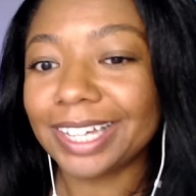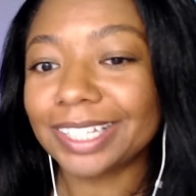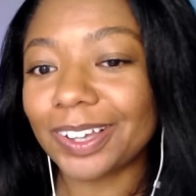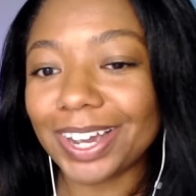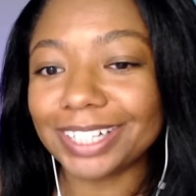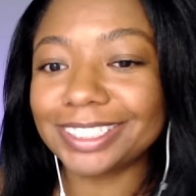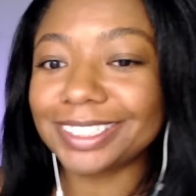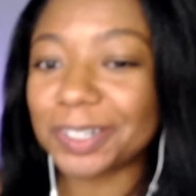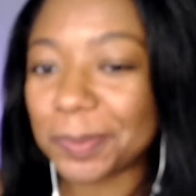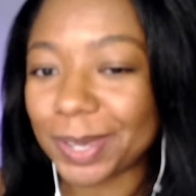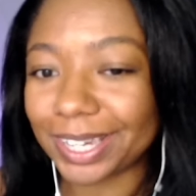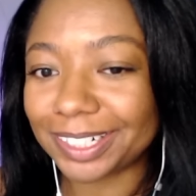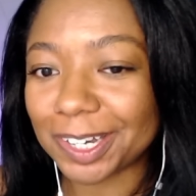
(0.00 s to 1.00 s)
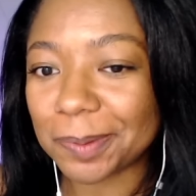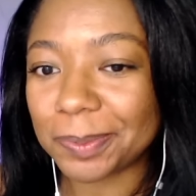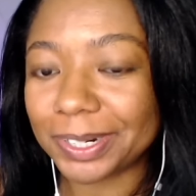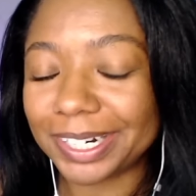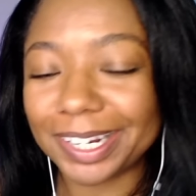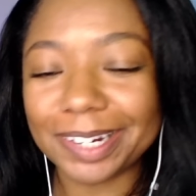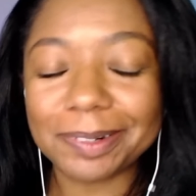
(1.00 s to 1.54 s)
so I should have picked up
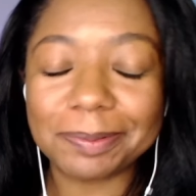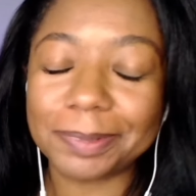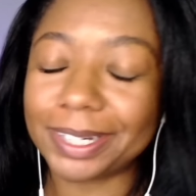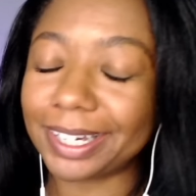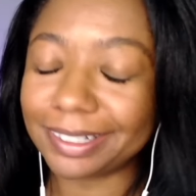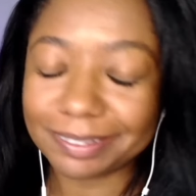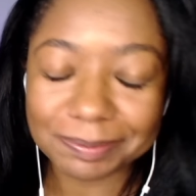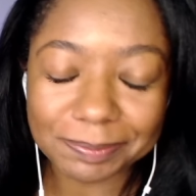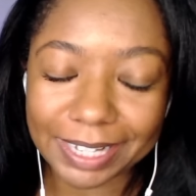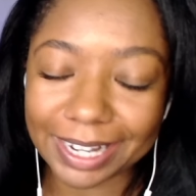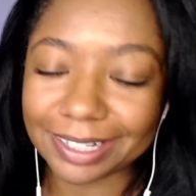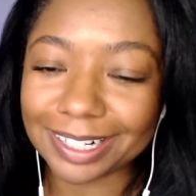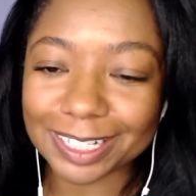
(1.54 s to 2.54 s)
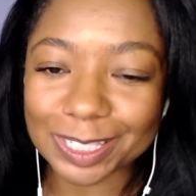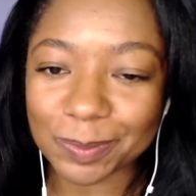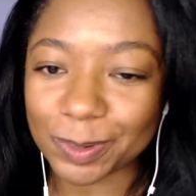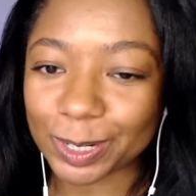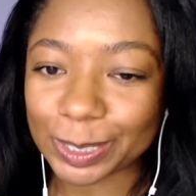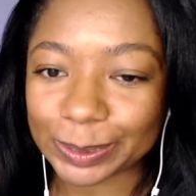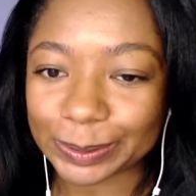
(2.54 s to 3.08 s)
on it, but I needed some
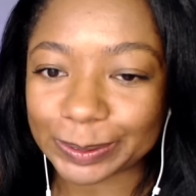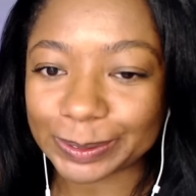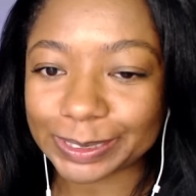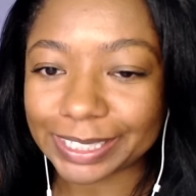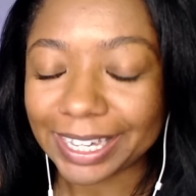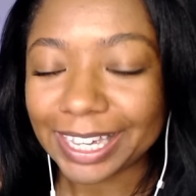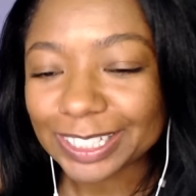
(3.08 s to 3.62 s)
more clues.